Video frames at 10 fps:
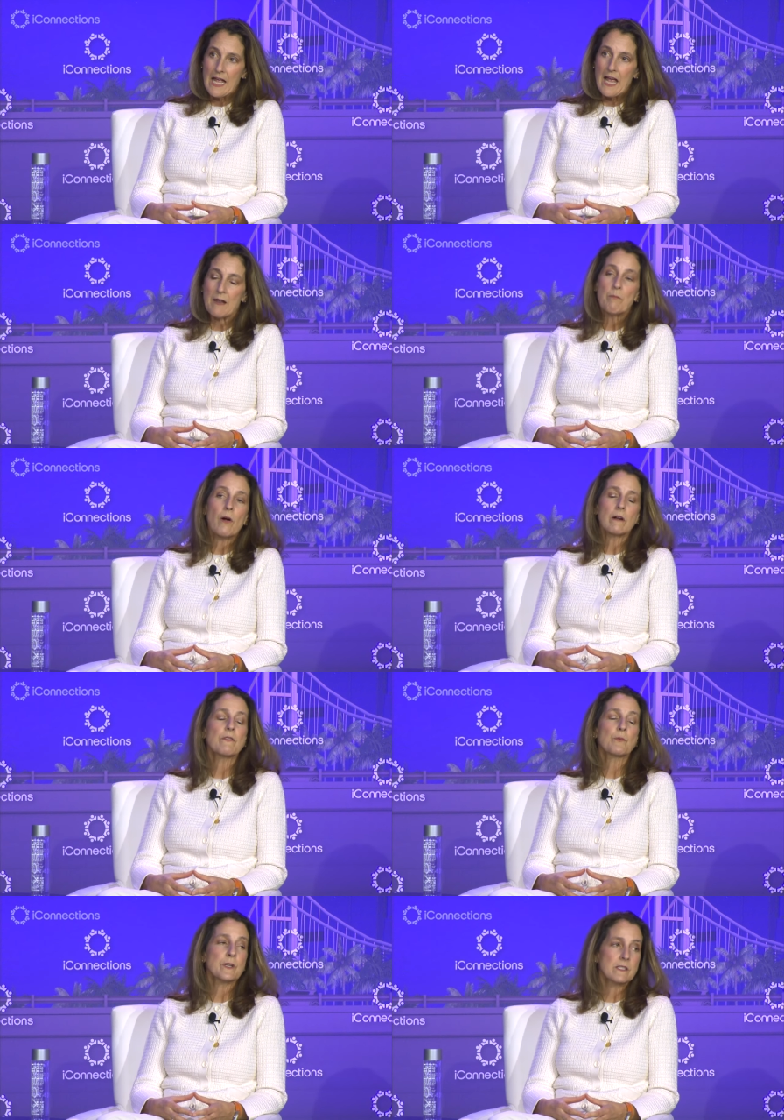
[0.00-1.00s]
And part of
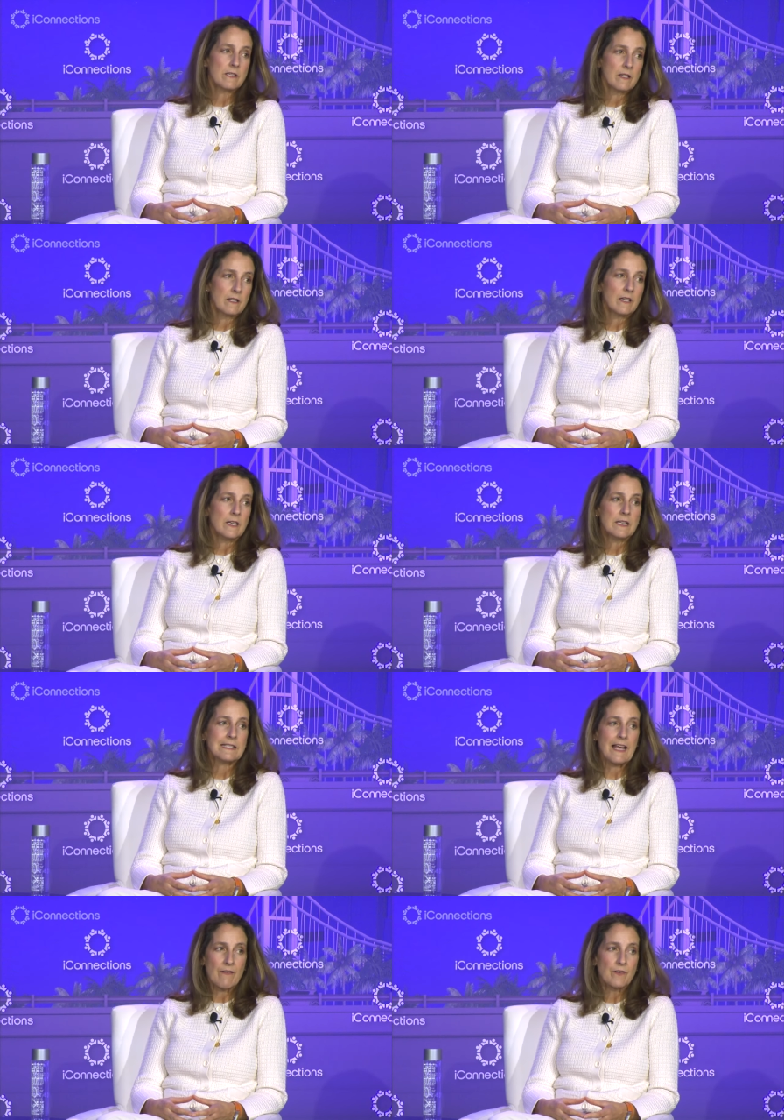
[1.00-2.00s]
the reason
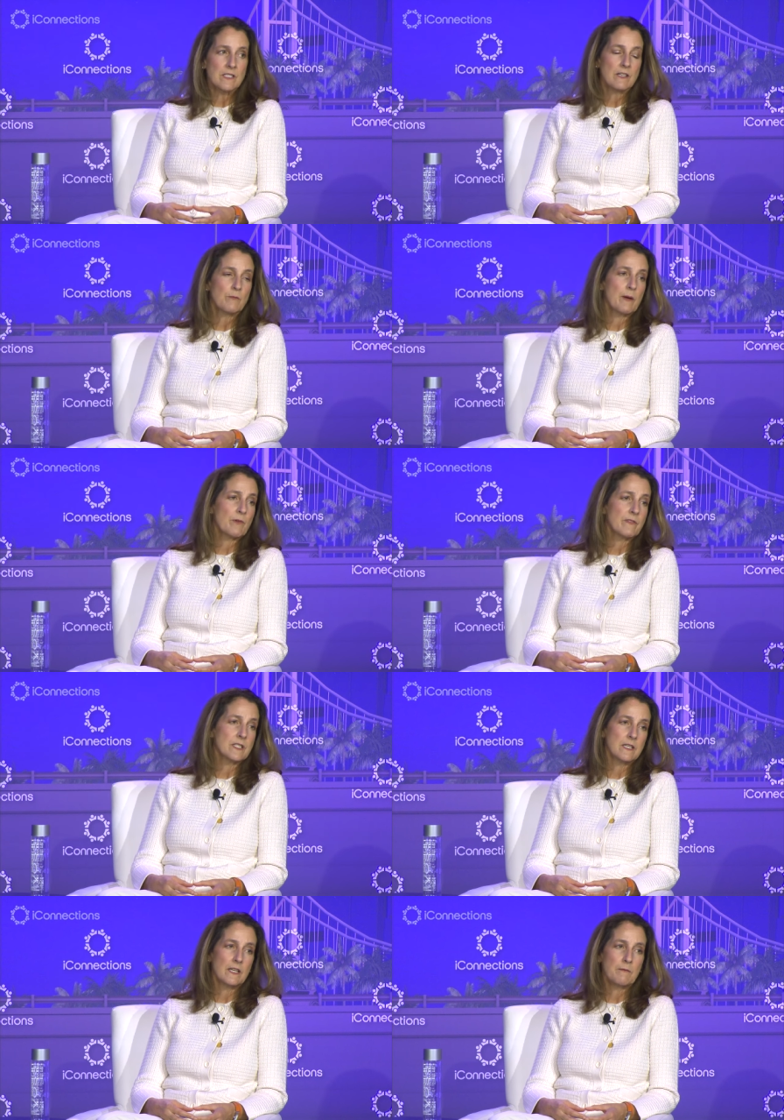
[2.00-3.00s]
is every single member of the
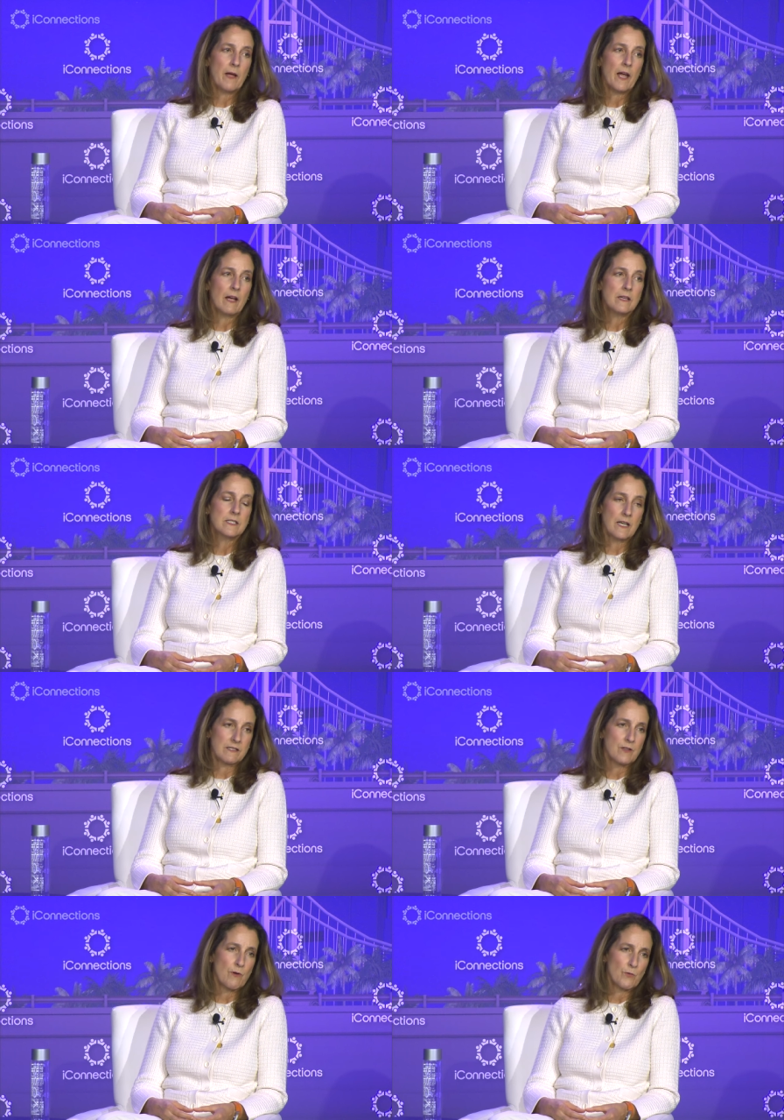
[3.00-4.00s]
team
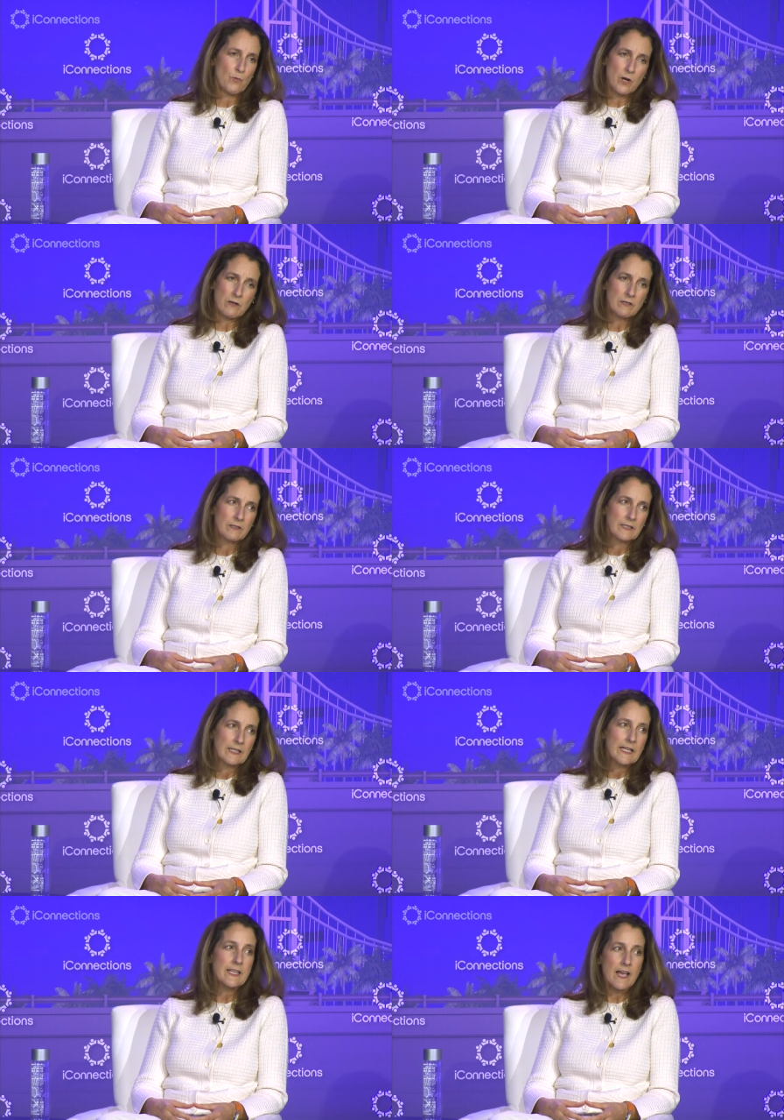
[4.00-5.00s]
does their own work.
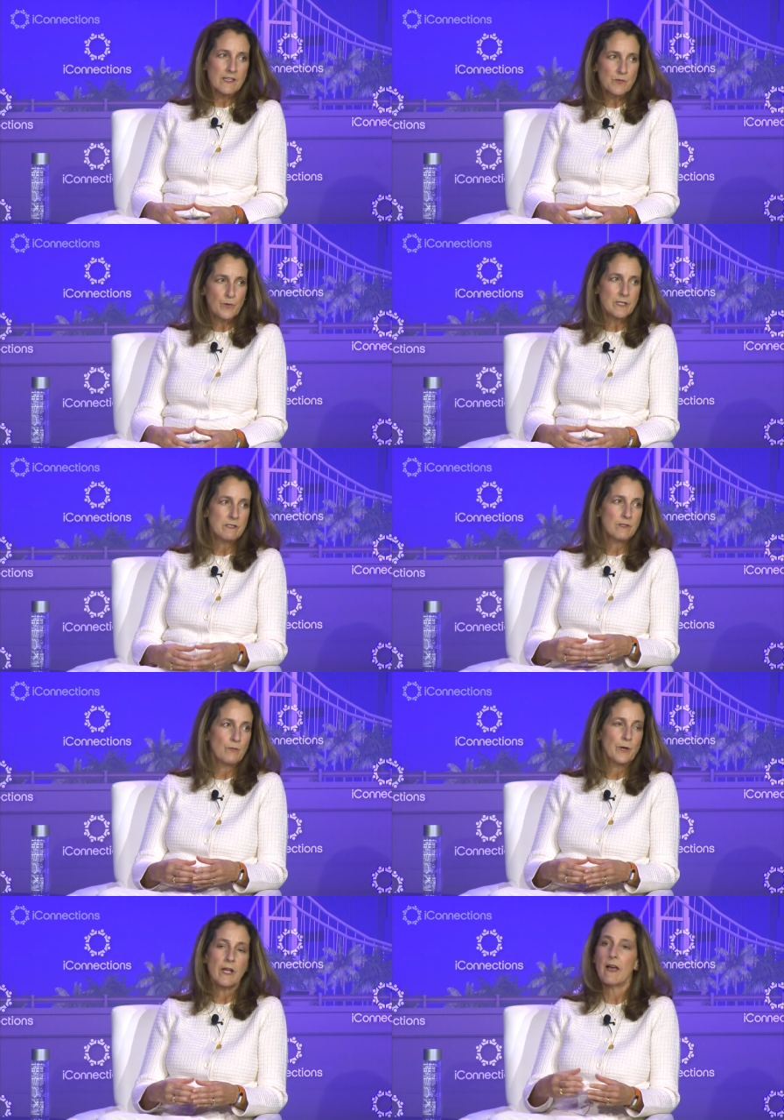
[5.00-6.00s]
Yes, we,
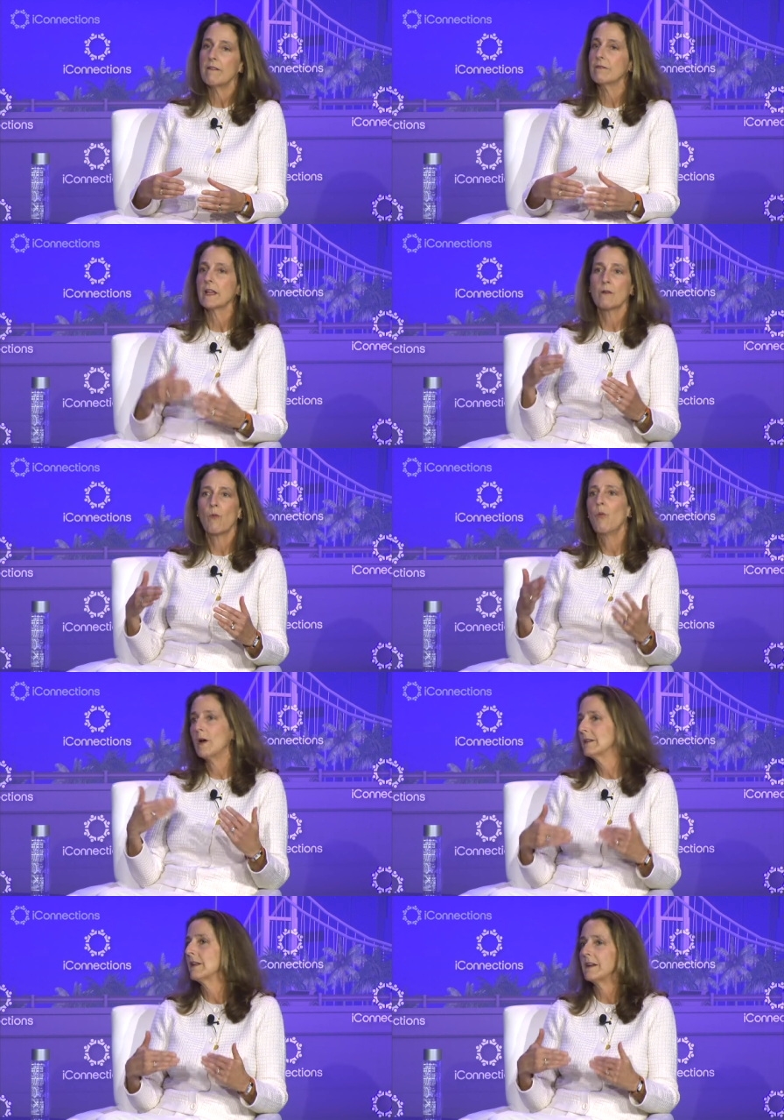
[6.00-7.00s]
we have like
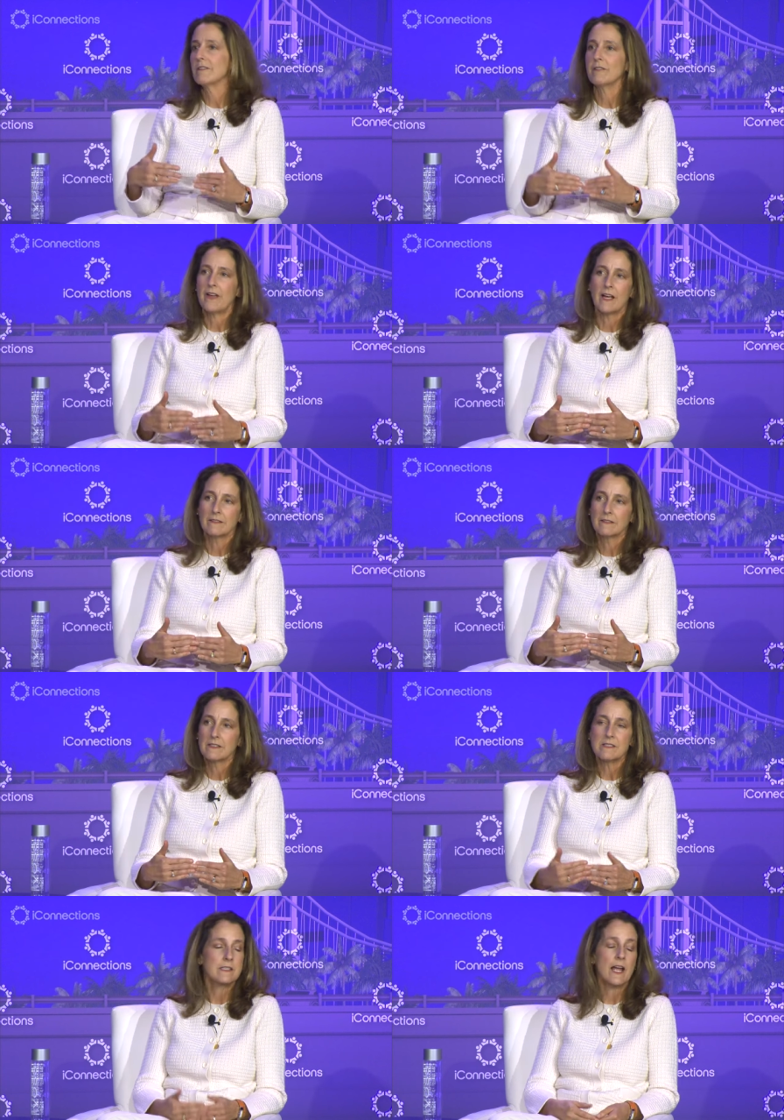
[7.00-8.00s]
one layer of
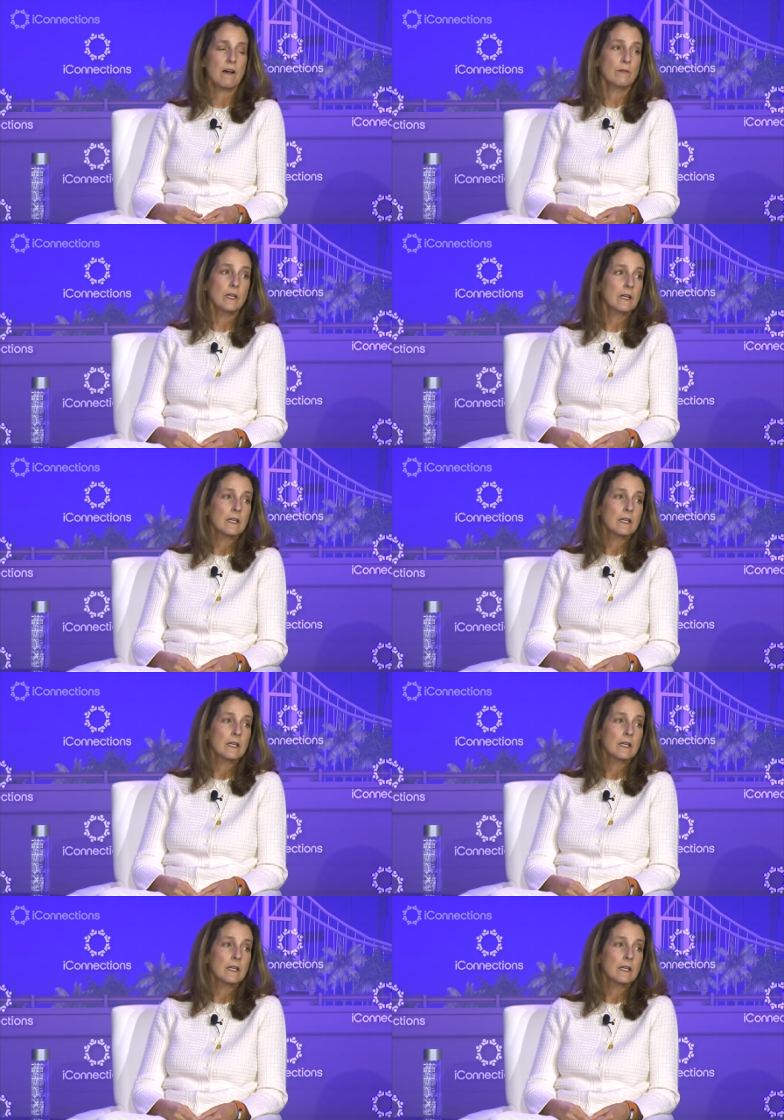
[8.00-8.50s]
analysts down,